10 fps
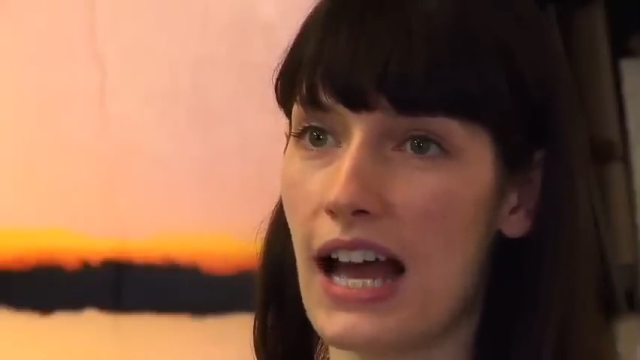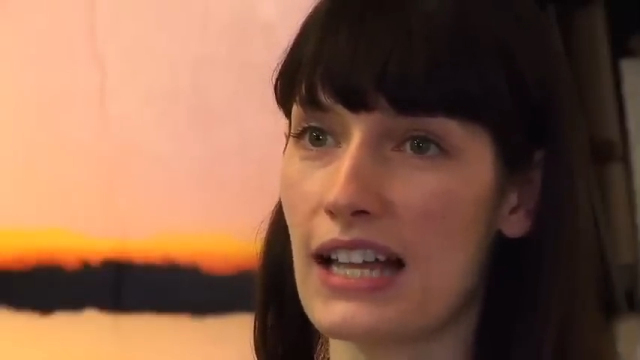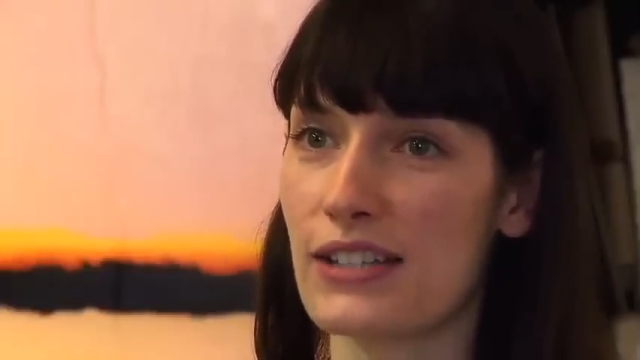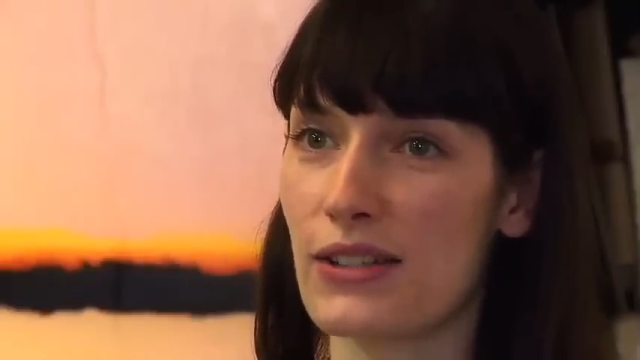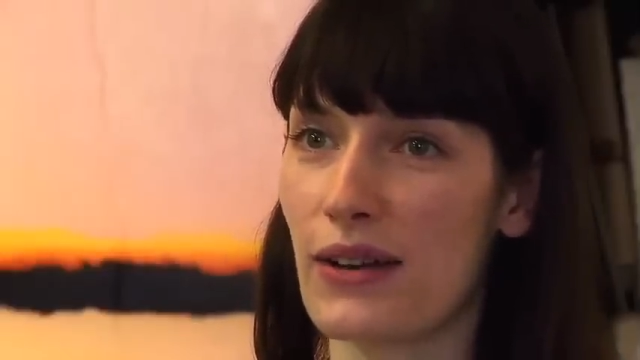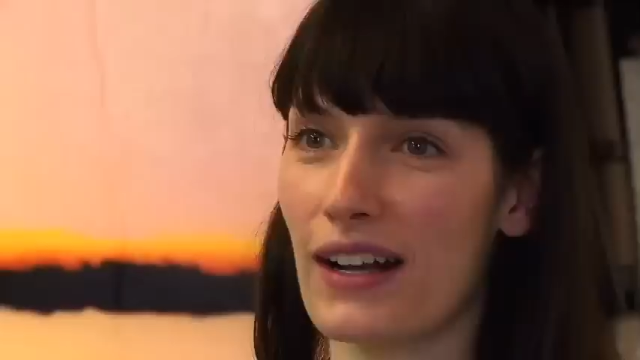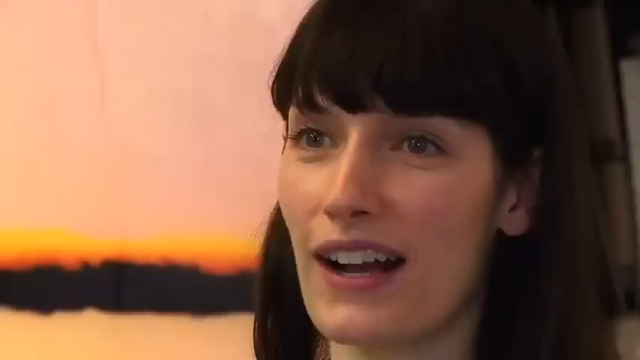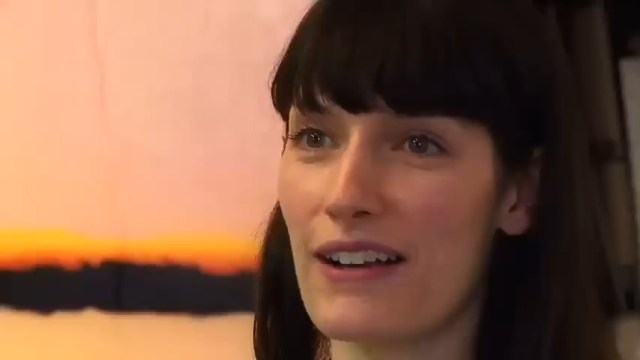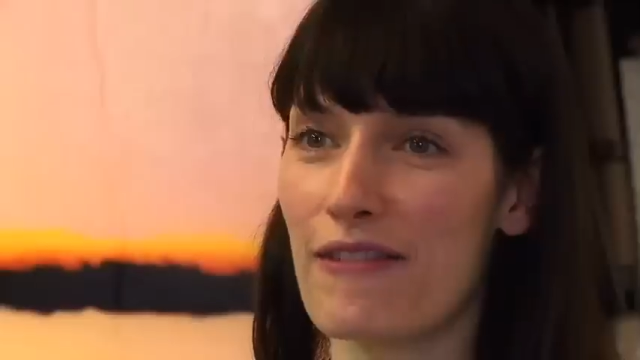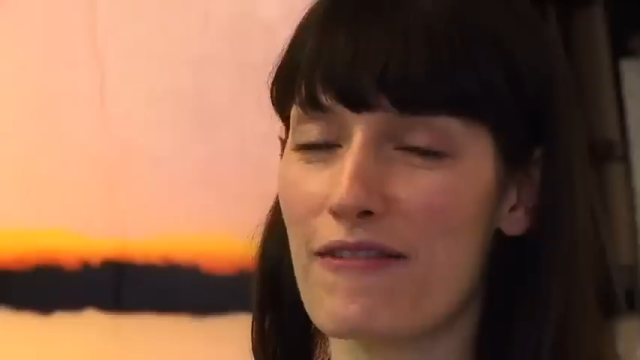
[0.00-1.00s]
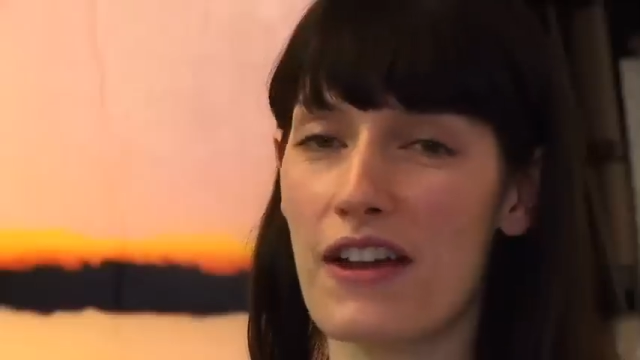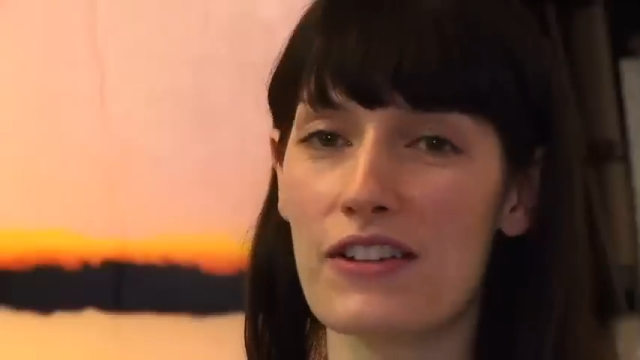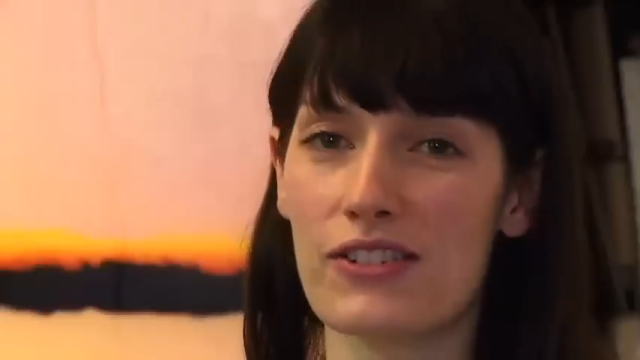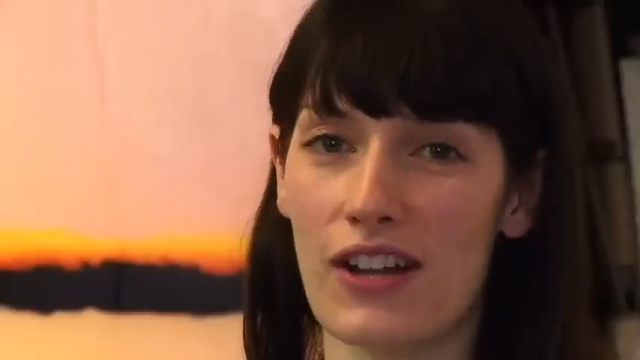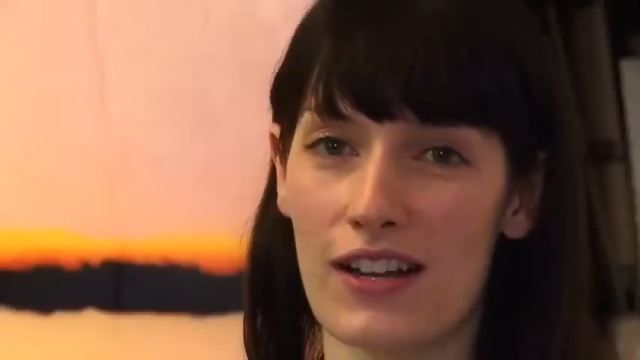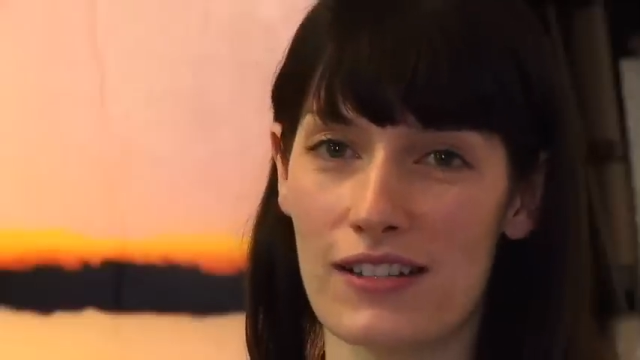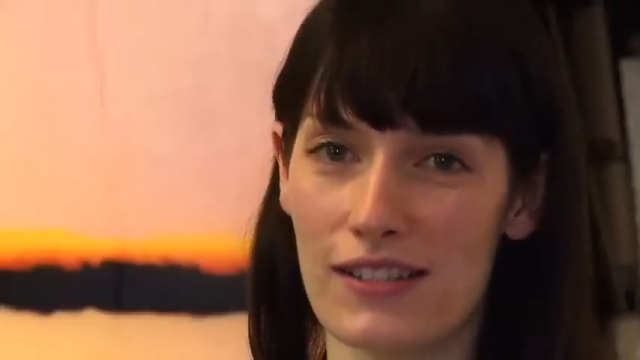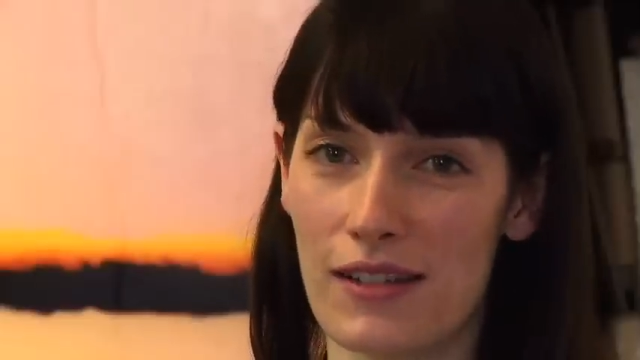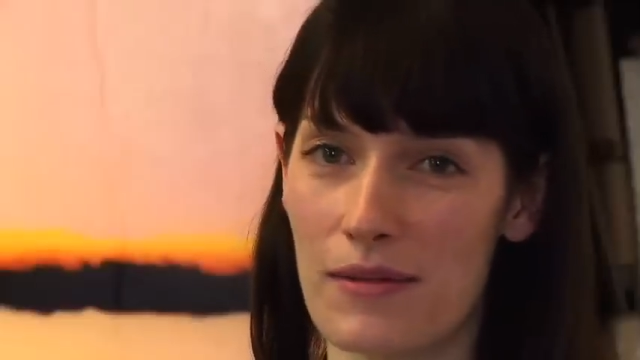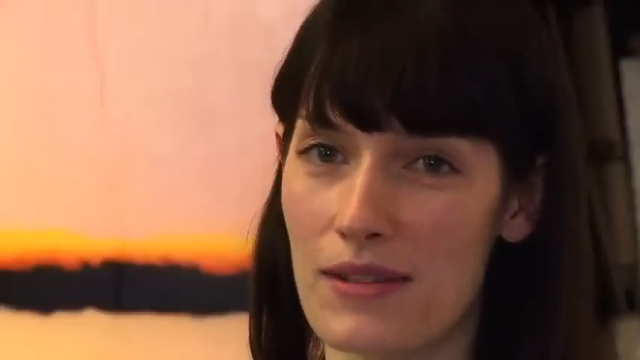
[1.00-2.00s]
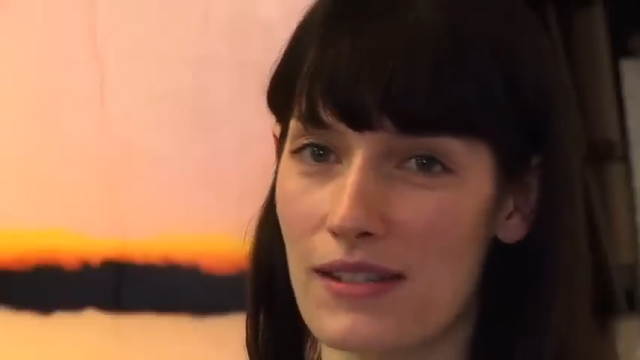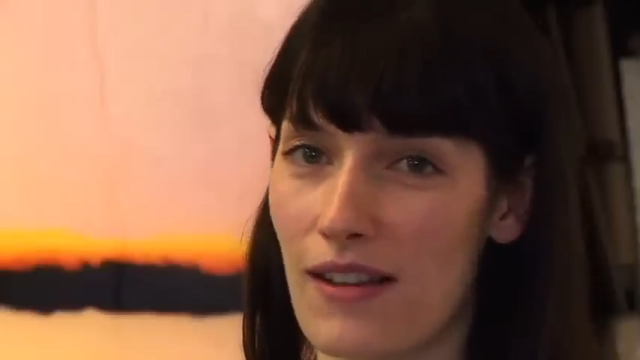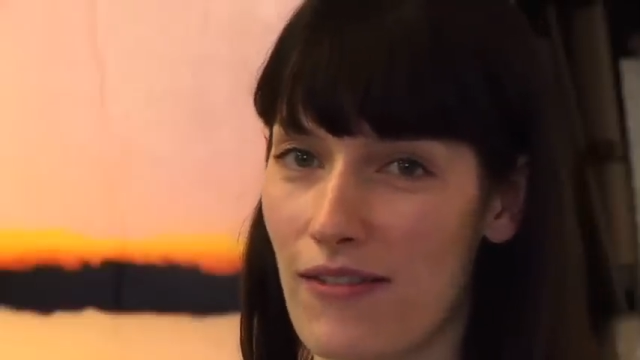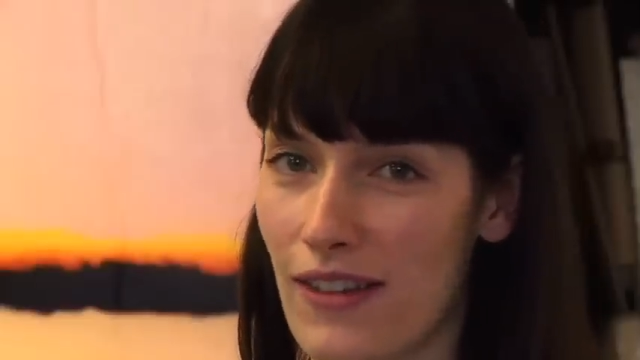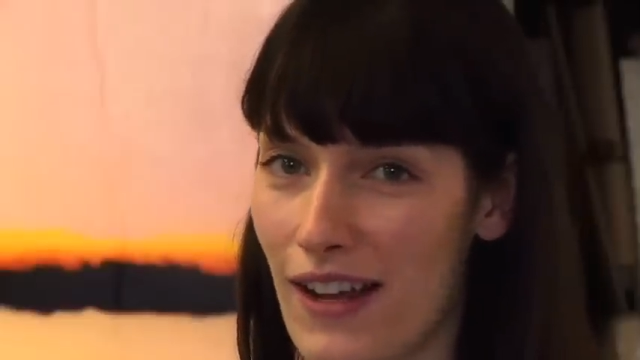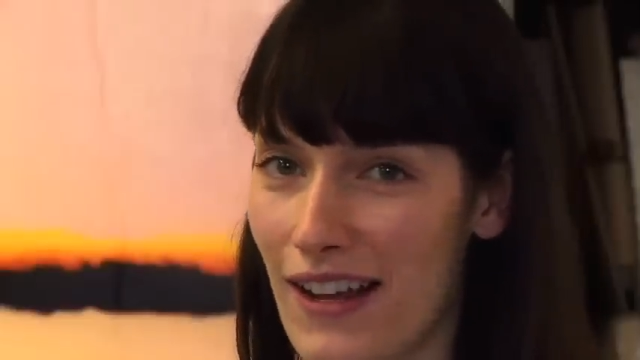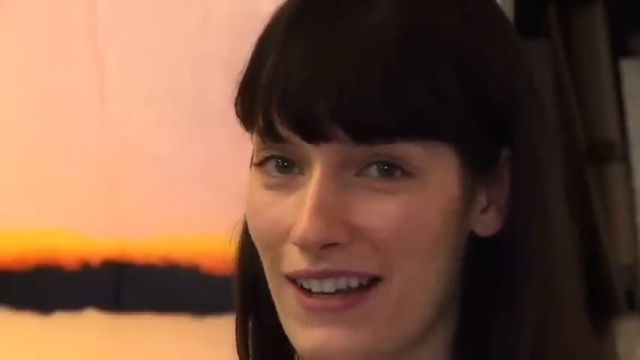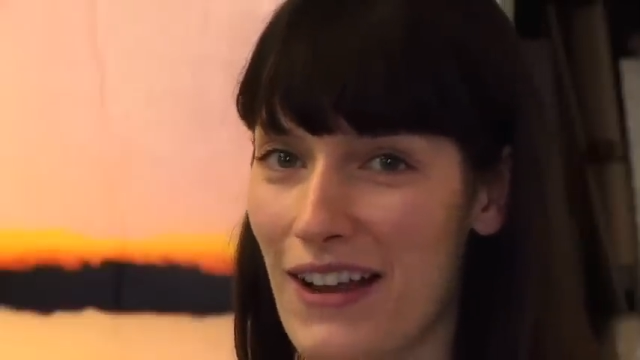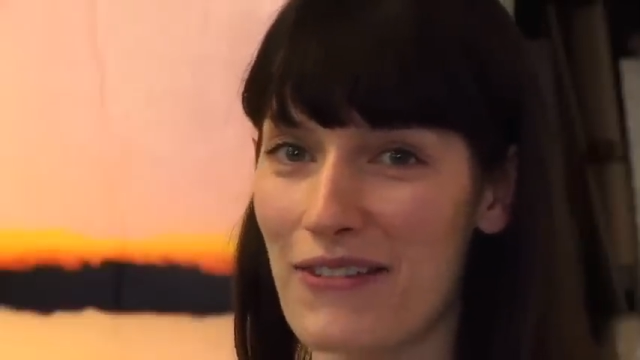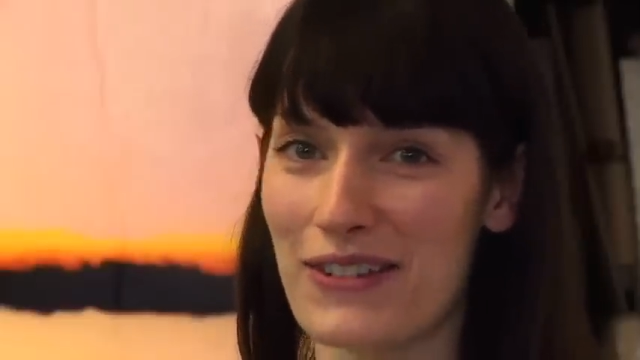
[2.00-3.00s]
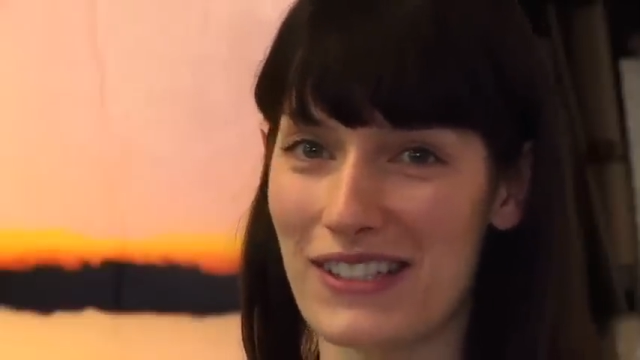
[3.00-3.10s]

And so I kind of fetishized some of the stuff that I had never